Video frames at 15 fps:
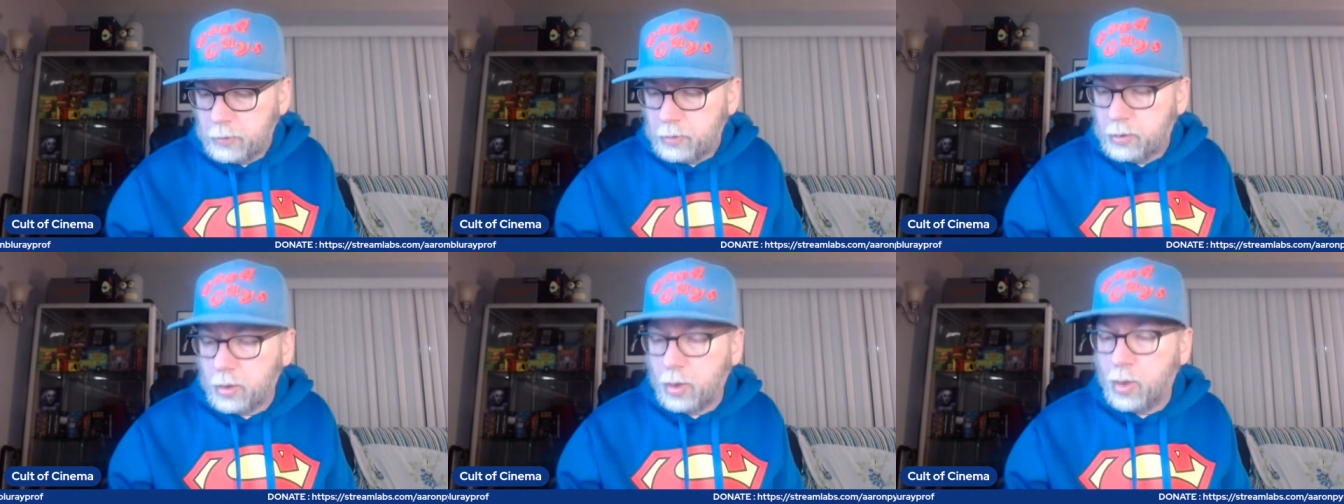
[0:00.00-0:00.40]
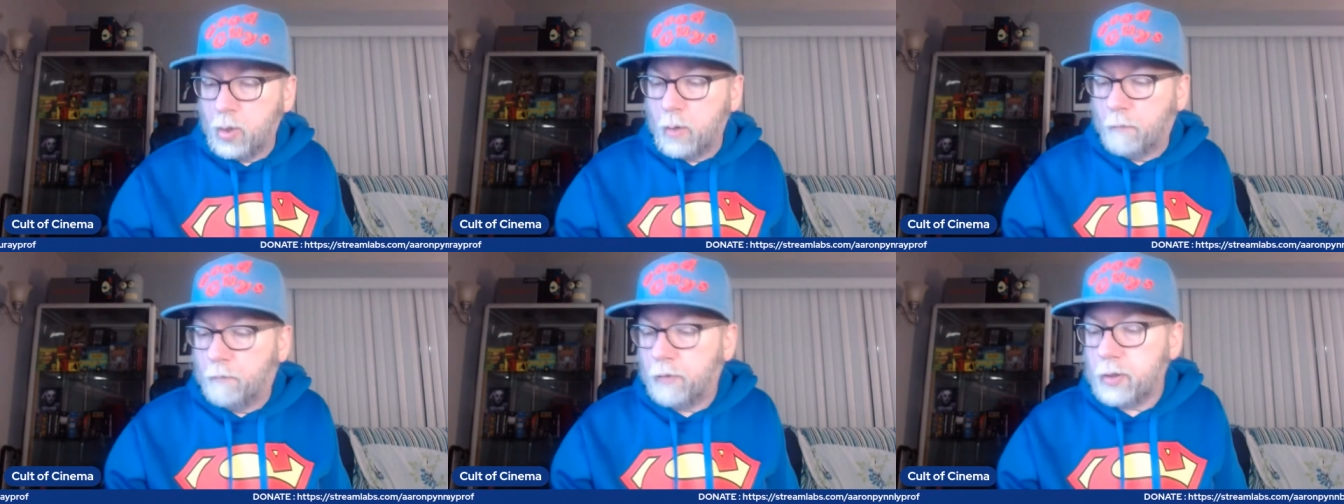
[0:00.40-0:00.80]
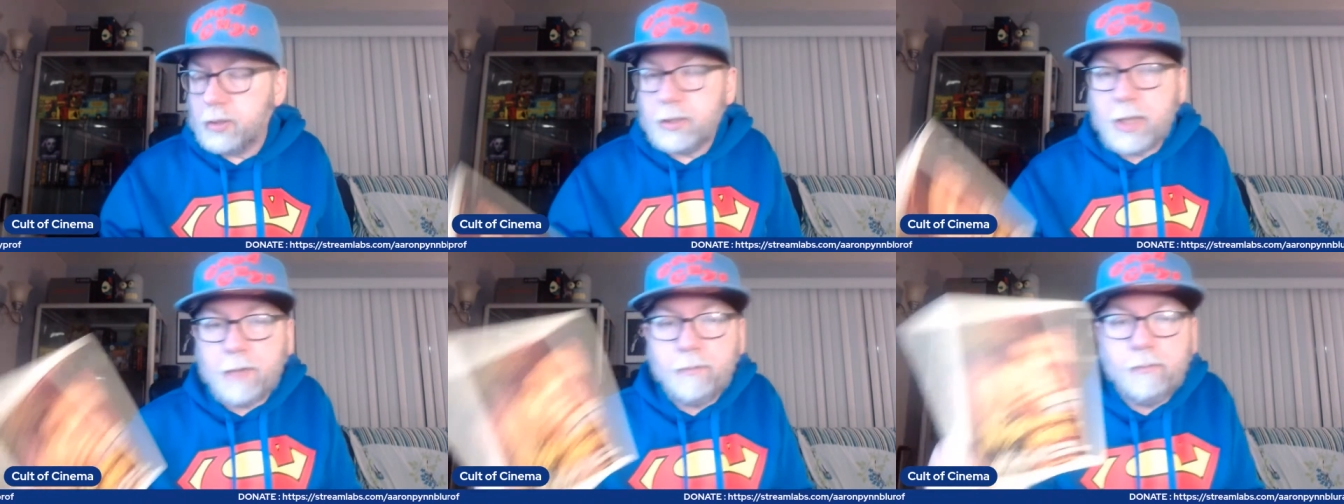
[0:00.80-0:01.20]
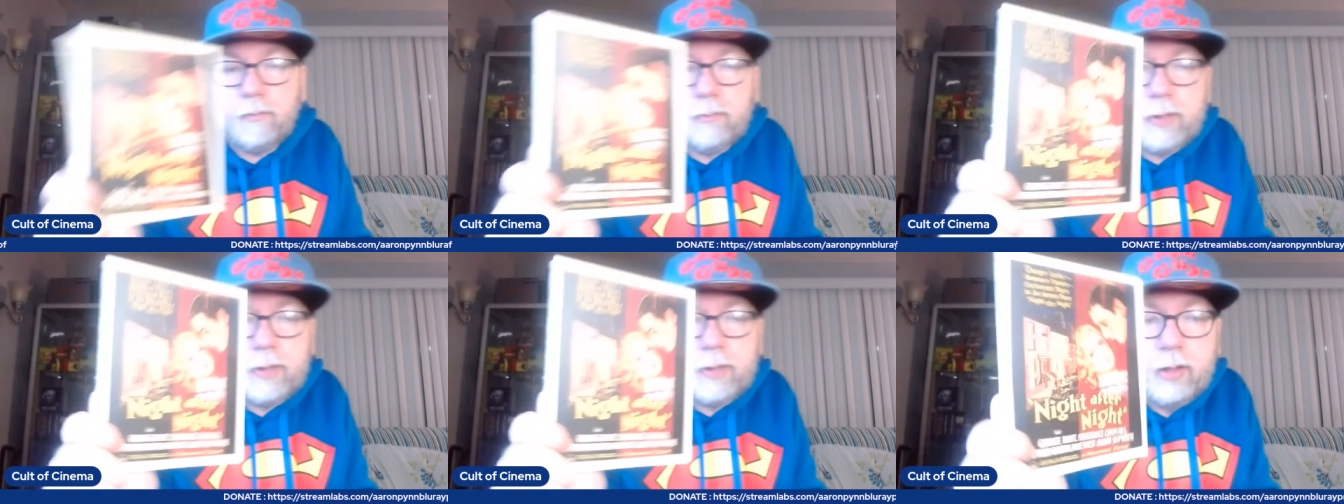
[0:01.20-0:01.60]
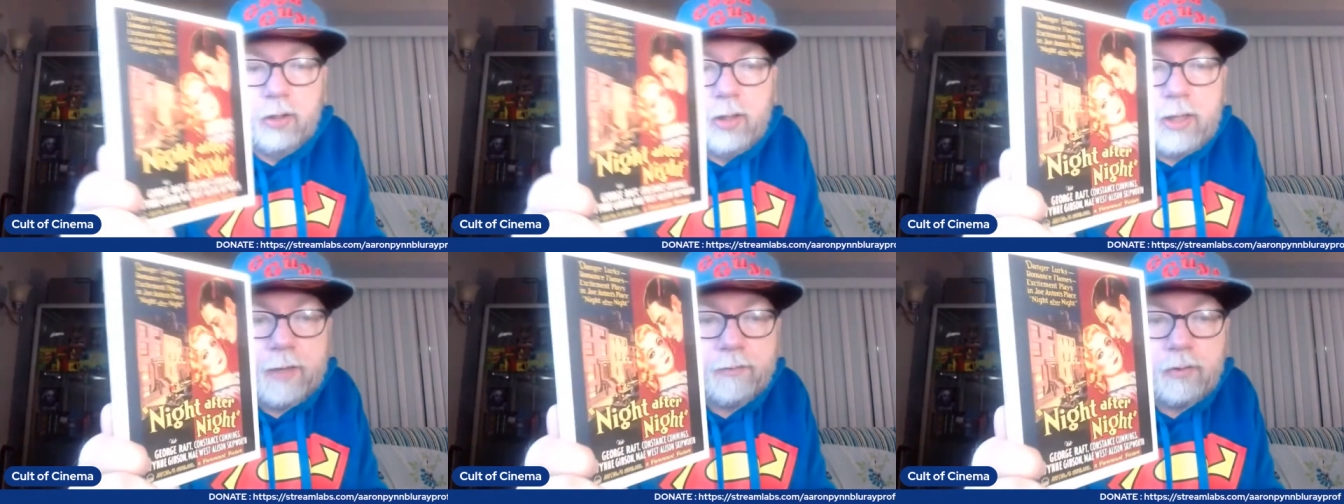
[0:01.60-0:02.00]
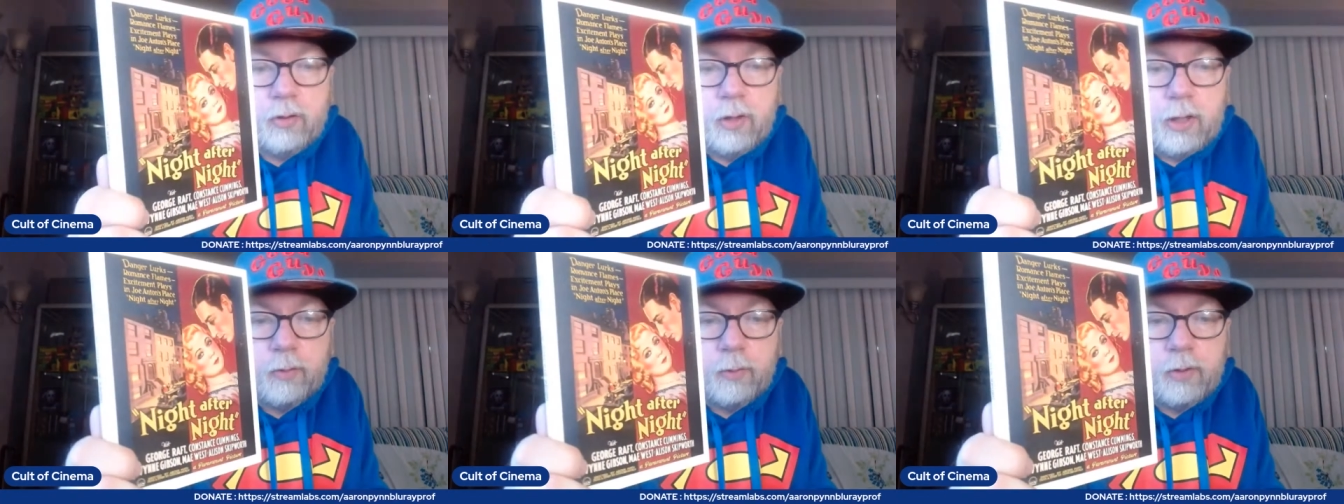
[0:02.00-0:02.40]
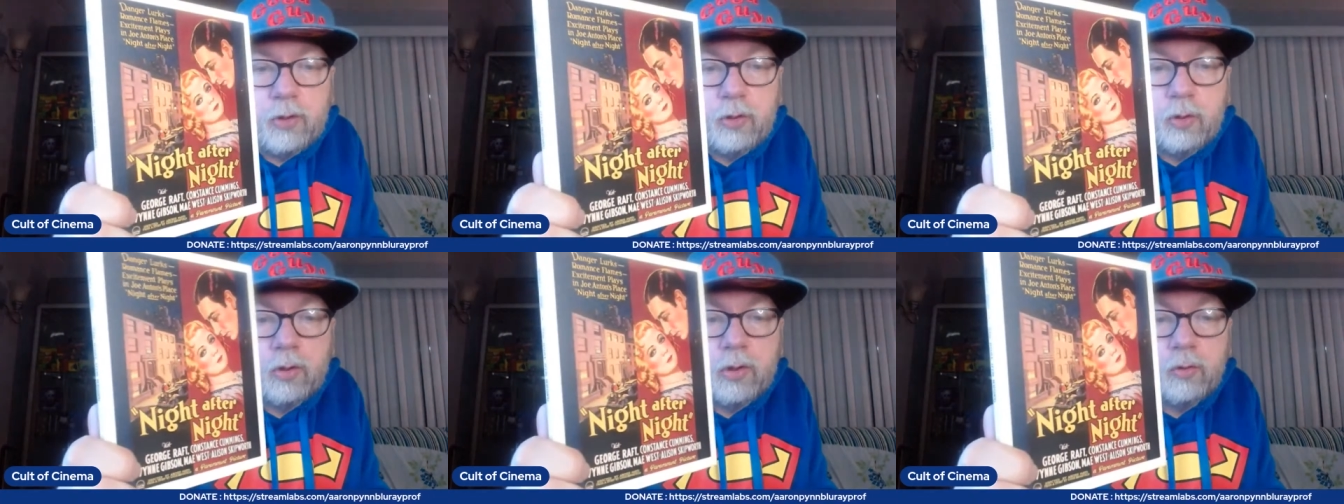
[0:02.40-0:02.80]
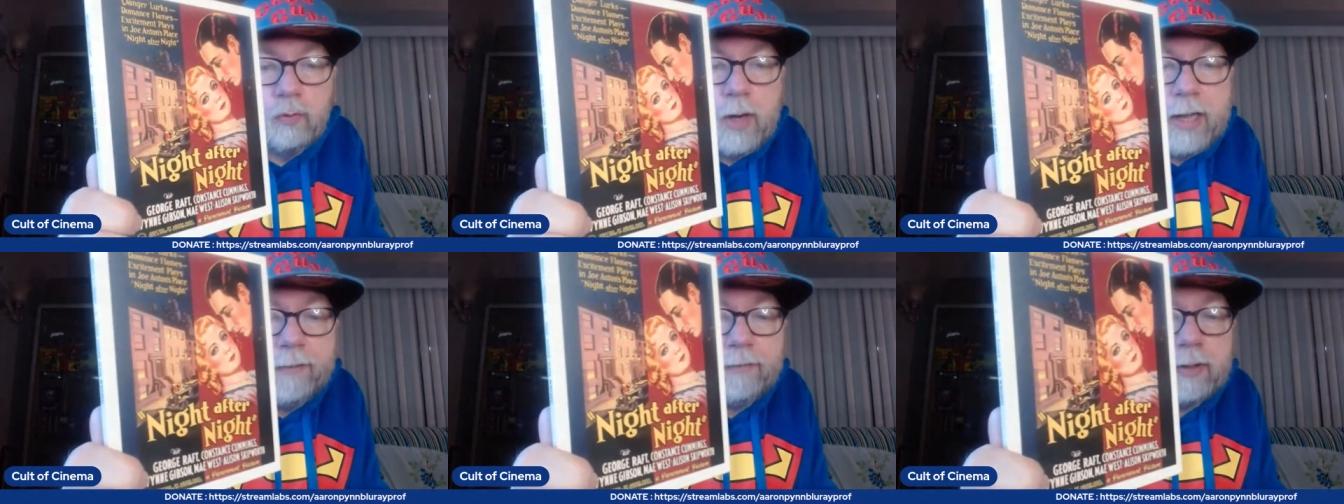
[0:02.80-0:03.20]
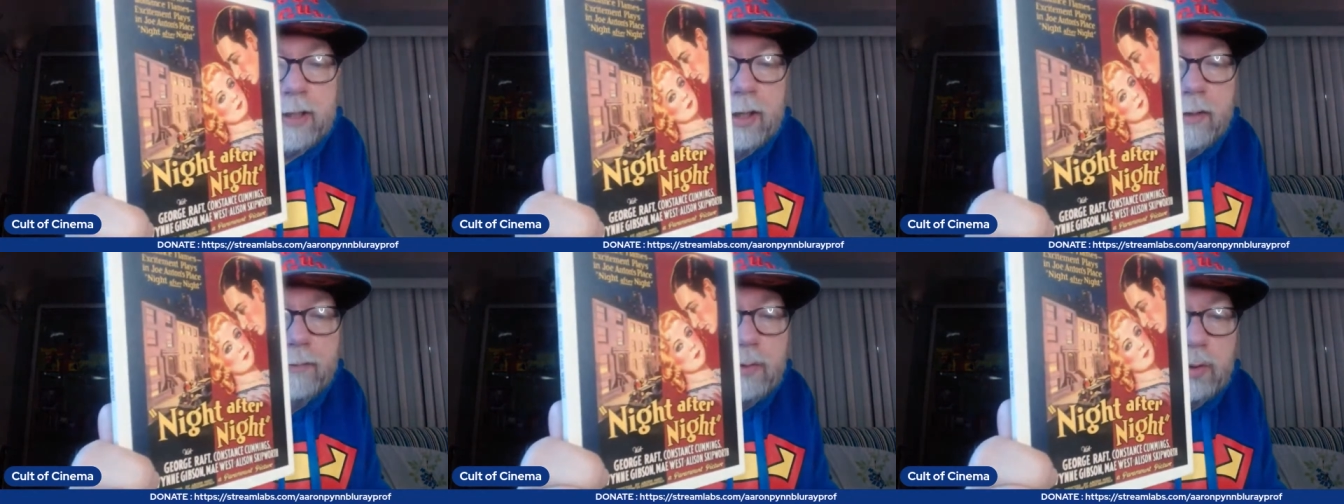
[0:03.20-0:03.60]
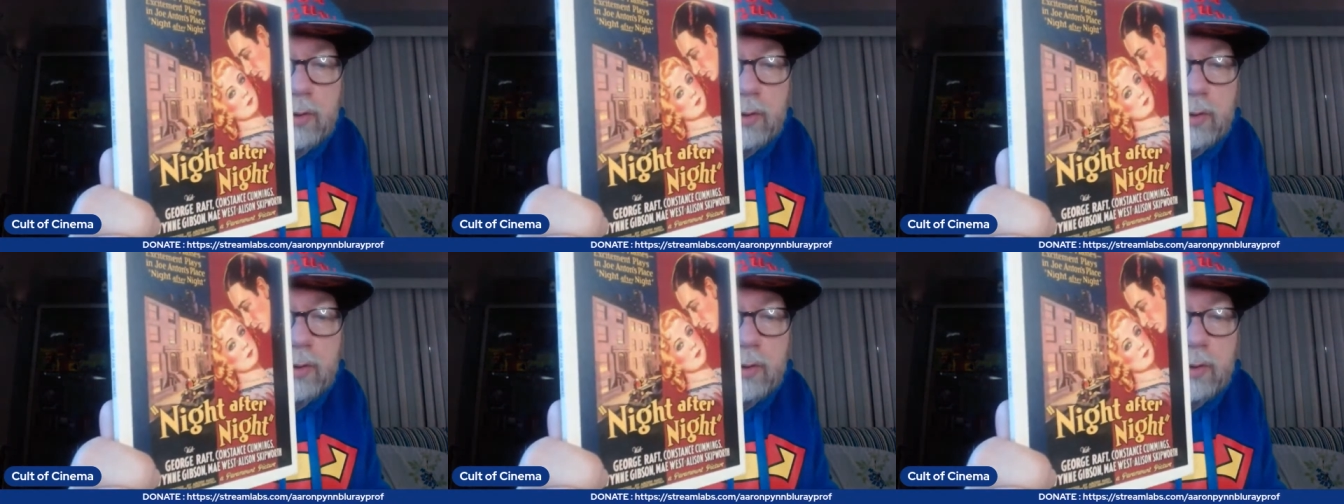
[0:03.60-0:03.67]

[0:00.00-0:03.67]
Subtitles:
So first off, we got Night After Night with George Raft. I love